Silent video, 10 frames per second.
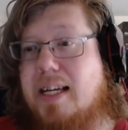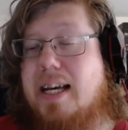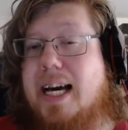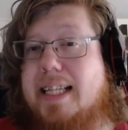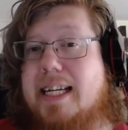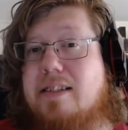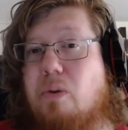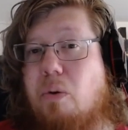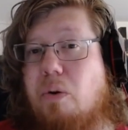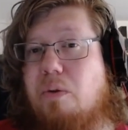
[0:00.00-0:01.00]
and that is
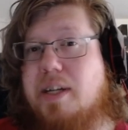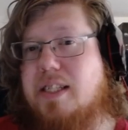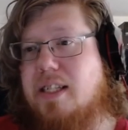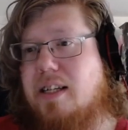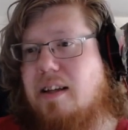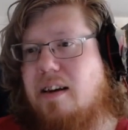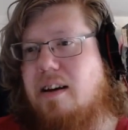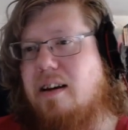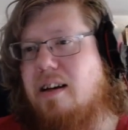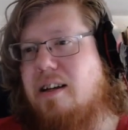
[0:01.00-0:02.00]
always
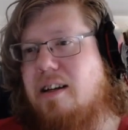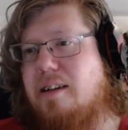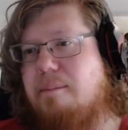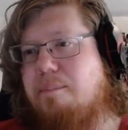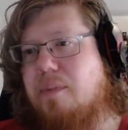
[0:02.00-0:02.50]
um,